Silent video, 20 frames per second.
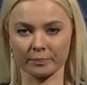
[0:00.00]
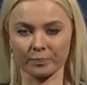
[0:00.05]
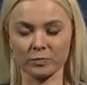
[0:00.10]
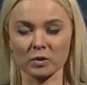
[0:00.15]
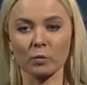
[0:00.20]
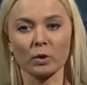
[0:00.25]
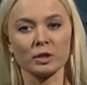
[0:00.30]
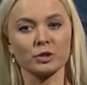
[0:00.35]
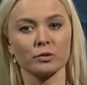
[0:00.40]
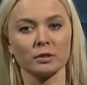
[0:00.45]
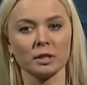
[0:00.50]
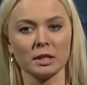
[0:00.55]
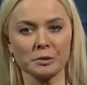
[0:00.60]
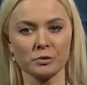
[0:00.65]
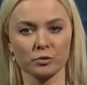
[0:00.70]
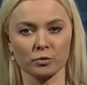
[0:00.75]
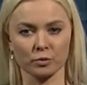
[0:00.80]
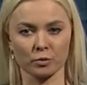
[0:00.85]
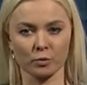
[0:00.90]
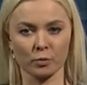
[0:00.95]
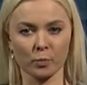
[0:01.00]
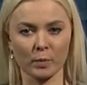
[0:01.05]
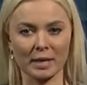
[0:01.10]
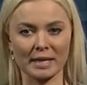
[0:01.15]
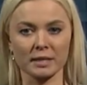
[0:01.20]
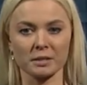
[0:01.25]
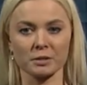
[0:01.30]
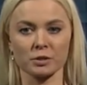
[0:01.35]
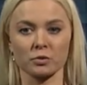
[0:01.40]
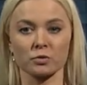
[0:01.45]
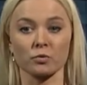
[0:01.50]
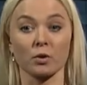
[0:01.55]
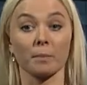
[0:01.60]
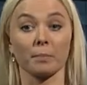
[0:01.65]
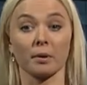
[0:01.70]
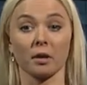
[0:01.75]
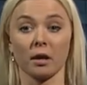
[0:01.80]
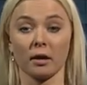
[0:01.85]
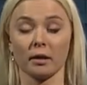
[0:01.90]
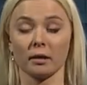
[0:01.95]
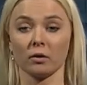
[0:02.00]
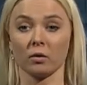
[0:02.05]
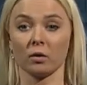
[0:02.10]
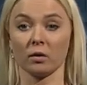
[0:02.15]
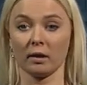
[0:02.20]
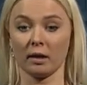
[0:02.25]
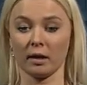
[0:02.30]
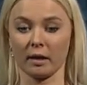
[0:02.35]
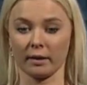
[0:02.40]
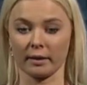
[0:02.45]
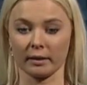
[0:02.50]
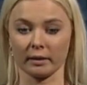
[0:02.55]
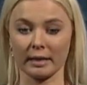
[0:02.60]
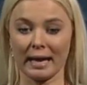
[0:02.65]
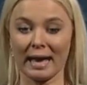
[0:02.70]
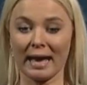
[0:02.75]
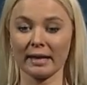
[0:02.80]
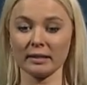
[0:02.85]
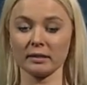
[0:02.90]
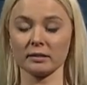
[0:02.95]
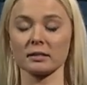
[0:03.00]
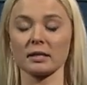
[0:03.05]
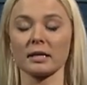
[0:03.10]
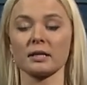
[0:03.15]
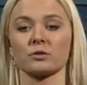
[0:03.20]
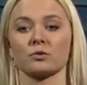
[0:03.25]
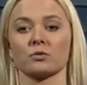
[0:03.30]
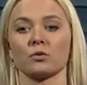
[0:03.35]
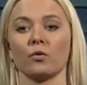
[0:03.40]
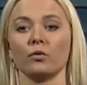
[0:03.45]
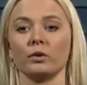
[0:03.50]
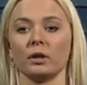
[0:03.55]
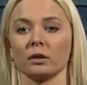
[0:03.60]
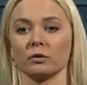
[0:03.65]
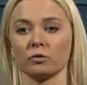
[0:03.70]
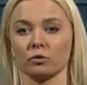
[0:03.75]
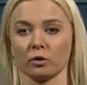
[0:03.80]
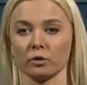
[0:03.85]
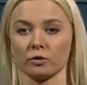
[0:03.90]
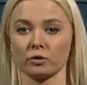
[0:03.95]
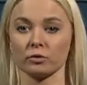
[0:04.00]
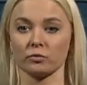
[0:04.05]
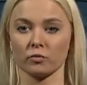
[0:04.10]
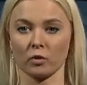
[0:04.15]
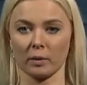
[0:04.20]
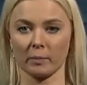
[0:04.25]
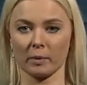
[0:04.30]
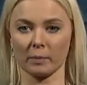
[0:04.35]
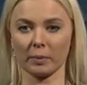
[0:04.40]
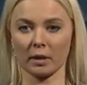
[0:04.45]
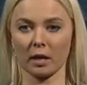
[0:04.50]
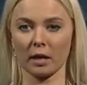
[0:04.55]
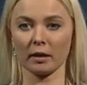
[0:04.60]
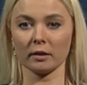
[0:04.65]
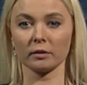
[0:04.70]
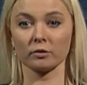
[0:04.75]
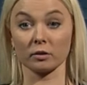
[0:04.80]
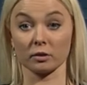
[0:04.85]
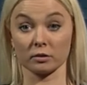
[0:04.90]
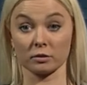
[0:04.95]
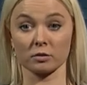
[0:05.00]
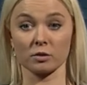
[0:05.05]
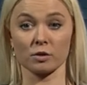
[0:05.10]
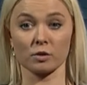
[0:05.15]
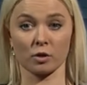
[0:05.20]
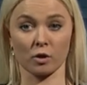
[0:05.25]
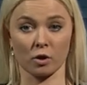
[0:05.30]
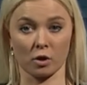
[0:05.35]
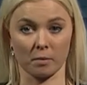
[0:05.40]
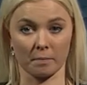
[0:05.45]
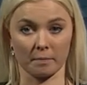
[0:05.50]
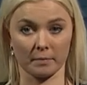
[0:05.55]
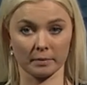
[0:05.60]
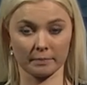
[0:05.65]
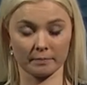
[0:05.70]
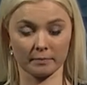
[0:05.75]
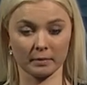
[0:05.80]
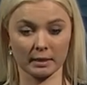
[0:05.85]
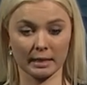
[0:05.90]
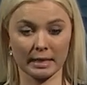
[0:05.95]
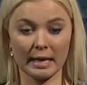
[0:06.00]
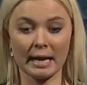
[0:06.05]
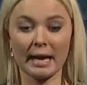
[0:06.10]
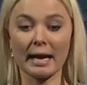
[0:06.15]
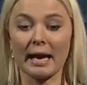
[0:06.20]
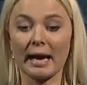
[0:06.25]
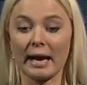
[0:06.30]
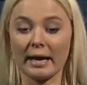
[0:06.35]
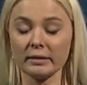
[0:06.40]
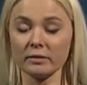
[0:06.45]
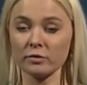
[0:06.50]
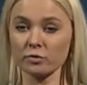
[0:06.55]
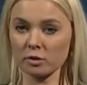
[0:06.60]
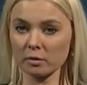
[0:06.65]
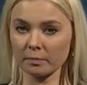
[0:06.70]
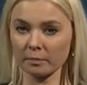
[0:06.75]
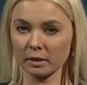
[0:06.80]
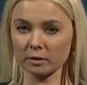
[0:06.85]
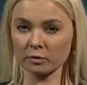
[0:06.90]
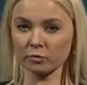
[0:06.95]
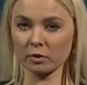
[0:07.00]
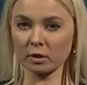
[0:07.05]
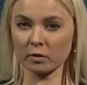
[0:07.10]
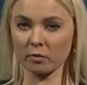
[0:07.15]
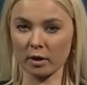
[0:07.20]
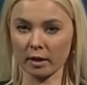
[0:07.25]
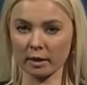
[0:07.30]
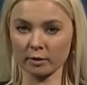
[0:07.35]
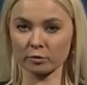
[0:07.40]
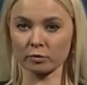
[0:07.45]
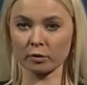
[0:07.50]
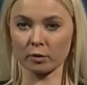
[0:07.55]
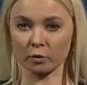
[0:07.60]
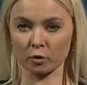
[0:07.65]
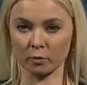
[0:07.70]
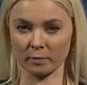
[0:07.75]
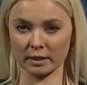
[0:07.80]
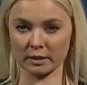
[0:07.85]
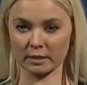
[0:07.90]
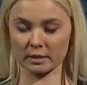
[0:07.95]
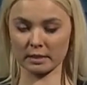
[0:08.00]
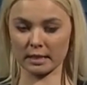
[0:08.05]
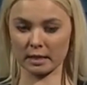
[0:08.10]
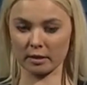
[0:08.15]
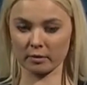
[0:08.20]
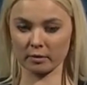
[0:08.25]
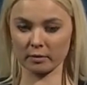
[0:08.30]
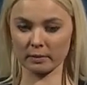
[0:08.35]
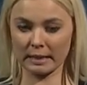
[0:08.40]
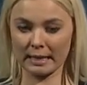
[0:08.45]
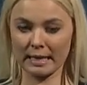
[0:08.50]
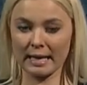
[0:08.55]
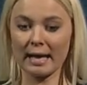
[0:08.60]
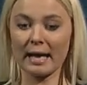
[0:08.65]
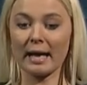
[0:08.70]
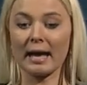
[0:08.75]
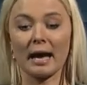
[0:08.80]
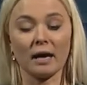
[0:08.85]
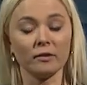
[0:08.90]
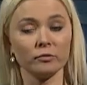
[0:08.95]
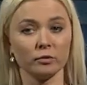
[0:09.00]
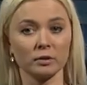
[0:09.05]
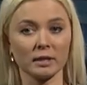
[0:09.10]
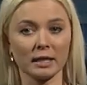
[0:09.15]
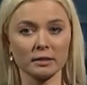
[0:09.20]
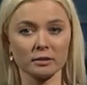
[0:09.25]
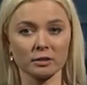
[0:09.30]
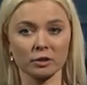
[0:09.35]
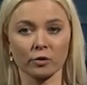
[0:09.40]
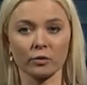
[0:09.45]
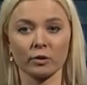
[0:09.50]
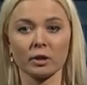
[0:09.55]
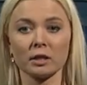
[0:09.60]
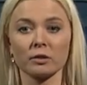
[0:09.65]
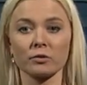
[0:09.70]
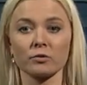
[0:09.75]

what you need to do is to apply online at estonia.dreamapply.com and submit required documents there. After that, you need to